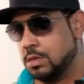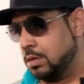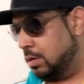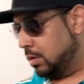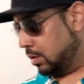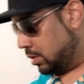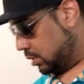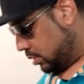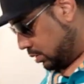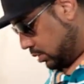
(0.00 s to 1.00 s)

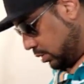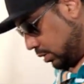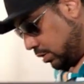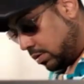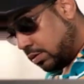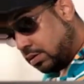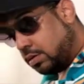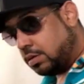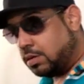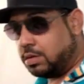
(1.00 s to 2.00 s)

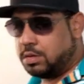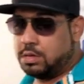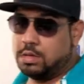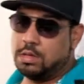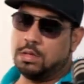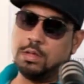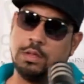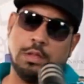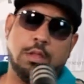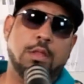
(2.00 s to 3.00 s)

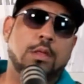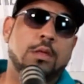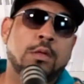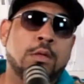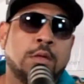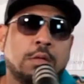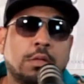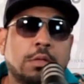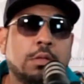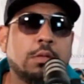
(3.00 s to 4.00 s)

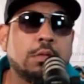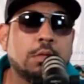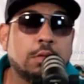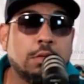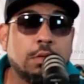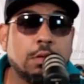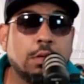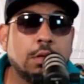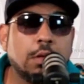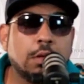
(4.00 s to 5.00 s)

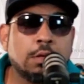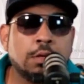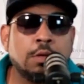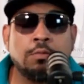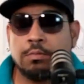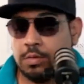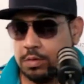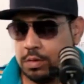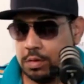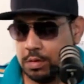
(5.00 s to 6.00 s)

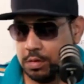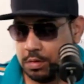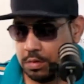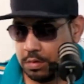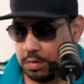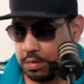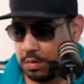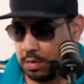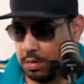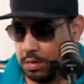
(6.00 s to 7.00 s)

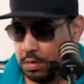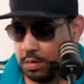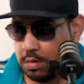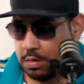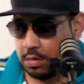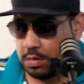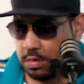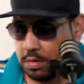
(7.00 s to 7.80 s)
No words are spoken by the person on screen.